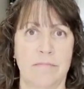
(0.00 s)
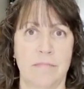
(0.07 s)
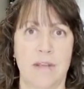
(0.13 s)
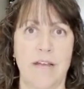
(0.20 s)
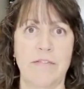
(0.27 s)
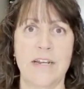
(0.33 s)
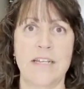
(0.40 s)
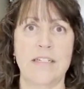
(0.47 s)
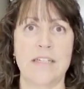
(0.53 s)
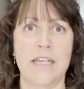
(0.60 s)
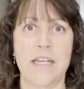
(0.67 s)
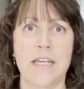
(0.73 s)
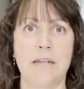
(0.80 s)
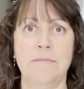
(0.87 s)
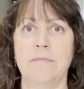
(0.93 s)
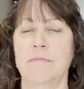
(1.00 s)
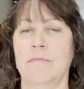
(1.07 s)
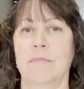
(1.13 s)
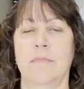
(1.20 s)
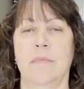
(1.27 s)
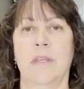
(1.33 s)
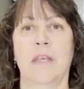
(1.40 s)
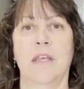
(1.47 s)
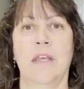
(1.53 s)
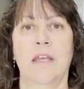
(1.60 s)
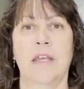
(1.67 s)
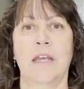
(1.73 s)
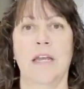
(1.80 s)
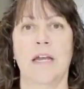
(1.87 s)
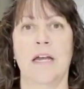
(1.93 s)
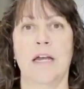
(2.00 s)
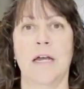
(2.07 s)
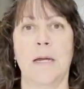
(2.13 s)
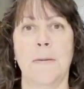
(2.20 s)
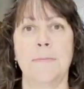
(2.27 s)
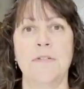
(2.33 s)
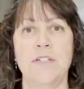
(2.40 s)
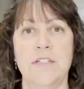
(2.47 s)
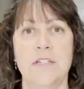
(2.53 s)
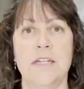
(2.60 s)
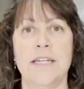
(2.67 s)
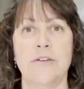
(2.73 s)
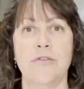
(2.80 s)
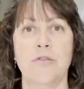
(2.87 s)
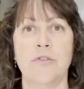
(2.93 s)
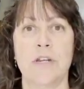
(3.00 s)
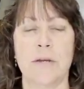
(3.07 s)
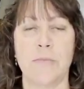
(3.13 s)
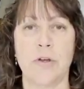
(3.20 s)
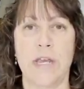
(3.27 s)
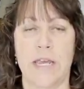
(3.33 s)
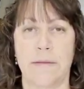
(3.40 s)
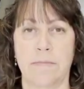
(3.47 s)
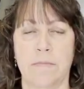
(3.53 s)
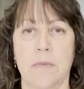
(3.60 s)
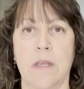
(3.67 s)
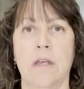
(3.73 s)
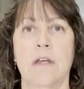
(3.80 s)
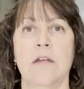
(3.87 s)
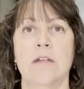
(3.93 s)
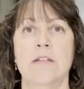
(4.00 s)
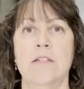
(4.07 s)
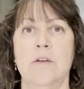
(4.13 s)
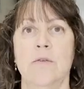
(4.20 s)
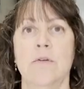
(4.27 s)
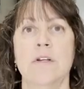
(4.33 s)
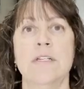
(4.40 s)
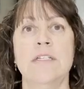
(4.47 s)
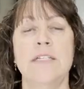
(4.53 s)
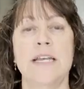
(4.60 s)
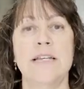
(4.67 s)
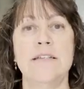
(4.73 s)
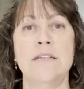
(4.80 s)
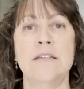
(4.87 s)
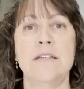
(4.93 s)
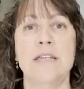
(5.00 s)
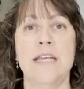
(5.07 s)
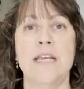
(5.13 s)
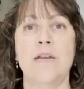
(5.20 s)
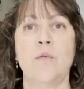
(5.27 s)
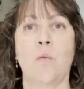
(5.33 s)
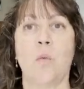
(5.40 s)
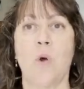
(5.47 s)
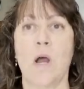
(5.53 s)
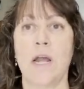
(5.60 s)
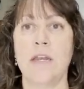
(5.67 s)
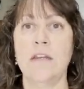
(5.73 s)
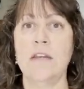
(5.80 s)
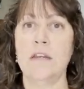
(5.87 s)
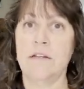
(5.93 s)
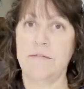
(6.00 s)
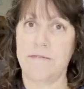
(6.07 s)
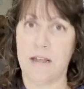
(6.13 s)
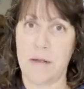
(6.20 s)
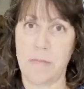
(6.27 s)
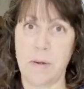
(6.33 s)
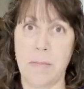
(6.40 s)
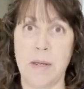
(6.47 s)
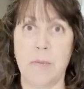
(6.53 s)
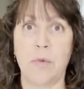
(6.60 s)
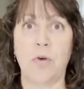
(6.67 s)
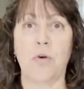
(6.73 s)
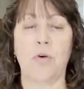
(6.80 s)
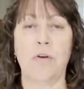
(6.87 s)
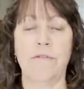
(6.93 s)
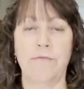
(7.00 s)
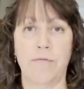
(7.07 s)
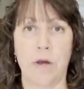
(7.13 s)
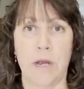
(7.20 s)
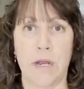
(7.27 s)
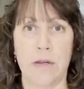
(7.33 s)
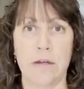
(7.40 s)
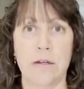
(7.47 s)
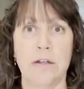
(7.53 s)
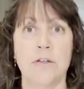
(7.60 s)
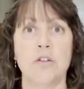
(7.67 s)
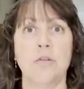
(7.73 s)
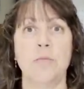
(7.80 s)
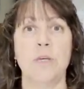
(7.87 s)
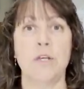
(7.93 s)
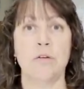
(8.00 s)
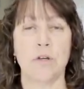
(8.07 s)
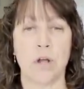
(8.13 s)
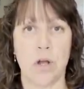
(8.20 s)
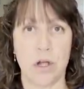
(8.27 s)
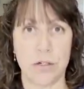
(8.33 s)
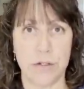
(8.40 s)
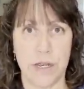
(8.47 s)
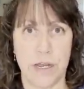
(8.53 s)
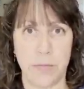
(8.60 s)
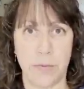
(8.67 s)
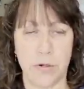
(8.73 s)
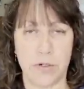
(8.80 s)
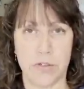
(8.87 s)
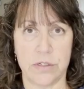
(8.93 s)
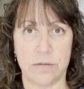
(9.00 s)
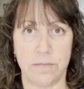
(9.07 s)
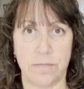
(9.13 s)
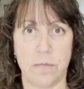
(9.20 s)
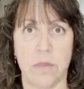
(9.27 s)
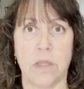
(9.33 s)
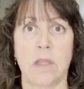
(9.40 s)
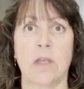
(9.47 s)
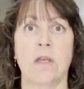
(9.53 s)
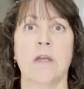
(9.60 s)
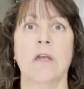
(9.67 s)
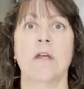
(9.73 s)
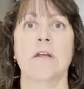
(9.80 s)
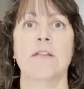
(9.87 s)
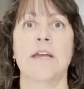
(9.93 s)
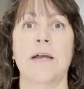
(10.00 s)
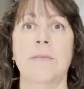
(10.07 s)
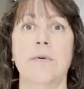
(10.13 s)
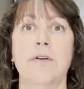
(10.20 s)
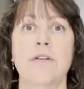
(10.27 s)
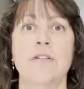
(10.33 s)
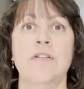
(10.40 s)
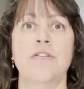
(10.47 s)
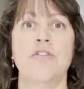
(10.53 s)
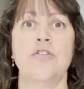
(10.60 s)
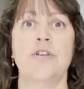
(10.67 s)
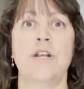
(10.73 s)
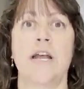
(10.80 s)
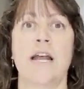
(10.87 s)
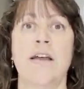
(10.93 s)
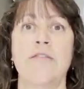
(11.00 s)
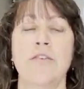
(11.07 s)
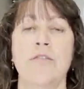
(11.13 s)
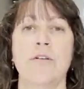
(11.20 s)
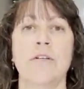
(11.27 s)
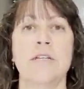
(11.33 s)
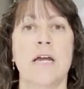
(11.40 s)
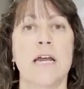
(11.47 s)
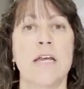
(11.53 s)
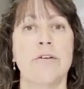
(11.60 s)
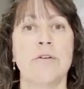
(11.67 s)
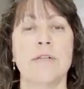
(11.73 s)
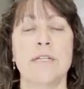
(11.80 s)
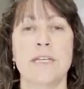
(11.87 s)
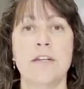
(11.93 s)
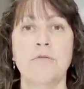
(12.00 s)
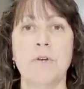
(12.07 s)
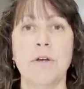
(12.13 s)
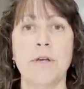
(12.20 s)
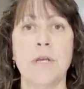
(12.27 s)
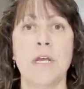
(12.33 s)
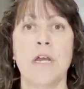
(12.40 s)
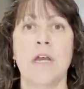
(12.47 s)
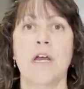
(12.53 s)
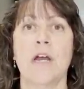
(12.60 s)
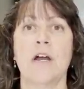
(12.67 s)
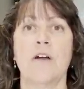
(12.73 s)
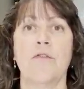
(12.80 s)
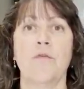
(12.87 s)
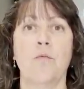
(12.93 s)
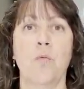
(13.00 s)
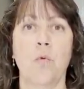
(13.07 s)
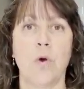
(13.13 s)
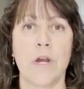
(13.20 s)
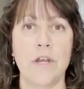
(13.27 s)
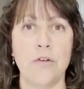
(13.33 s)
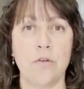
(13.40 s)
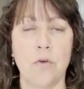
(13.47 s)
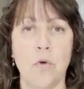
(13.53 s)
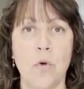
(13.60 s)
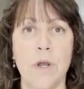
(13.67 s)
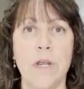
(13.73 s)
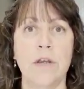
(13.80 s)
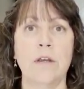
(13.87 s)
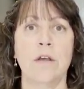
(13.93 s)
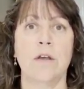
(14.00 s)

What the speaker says: Have a nice day. Just to let her know that I'm okay. So designate one family member or friend to be your contact person. That person should have your entire itinerary of where you're going,